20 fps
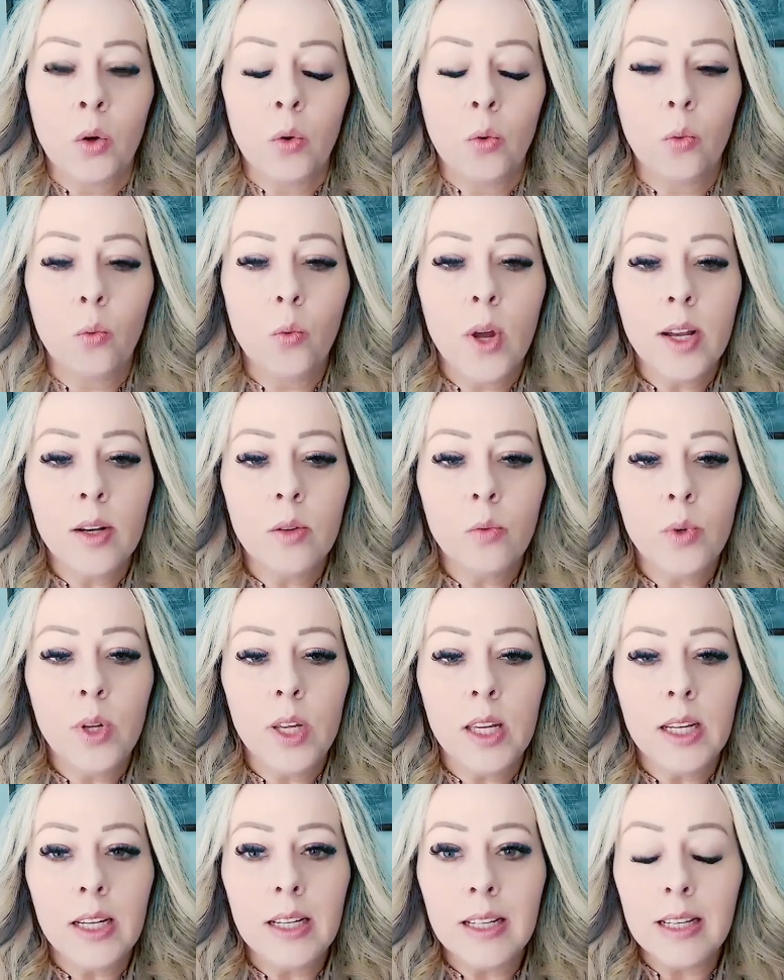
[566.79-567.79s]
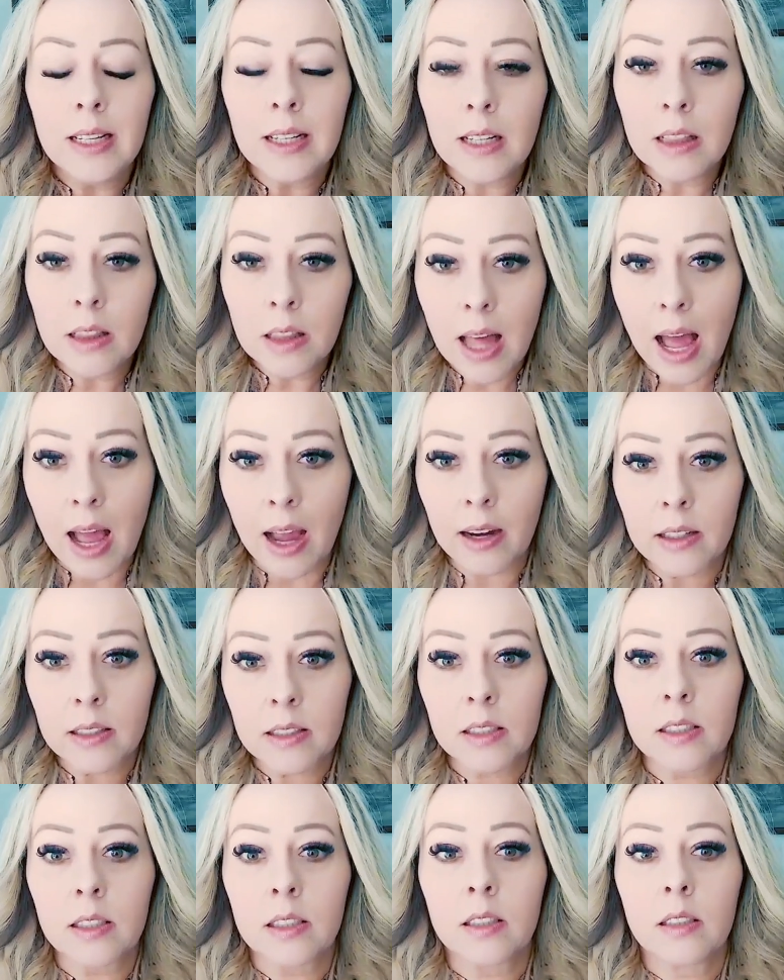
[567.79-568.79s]
when we
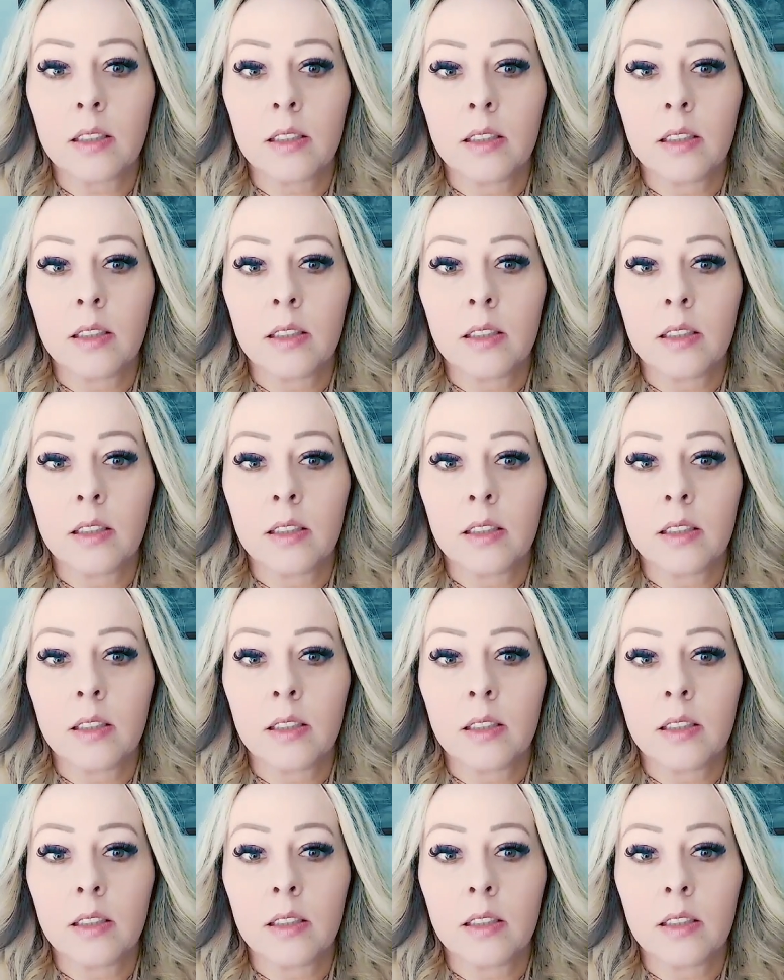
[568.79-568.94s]
neglect